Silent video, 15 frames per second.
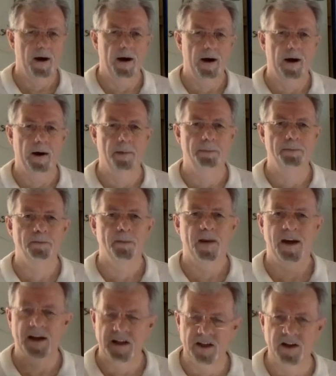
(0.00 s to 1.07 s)
Um,
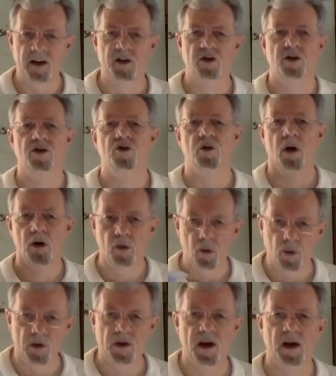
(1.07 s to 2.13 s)
he continues to struggle
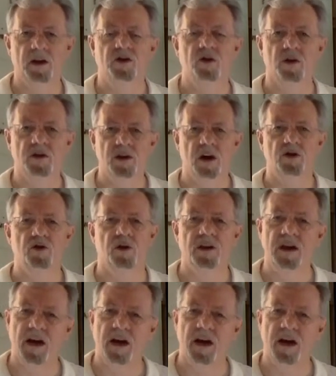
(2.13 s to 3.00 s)
with cancer, etc.